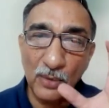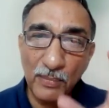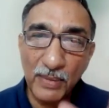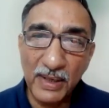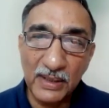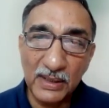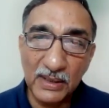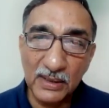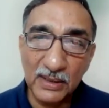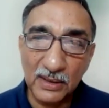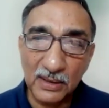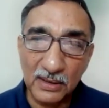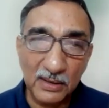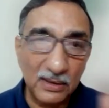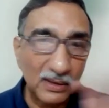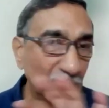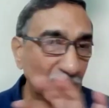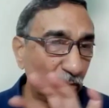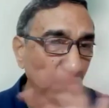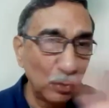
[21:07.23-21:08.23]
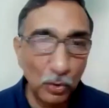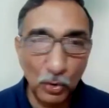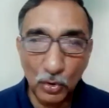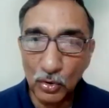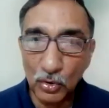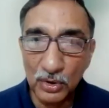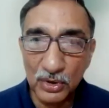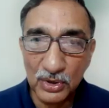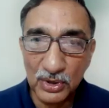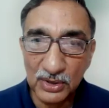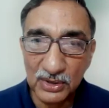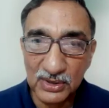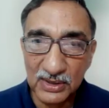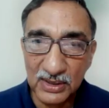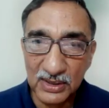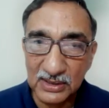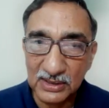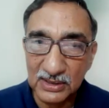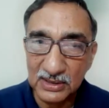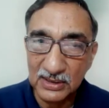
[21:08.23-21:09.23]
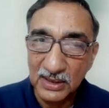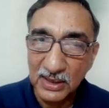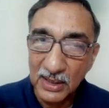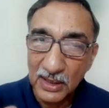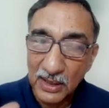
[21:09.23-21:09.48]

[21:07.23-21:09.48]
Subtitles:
matter, no consciousness,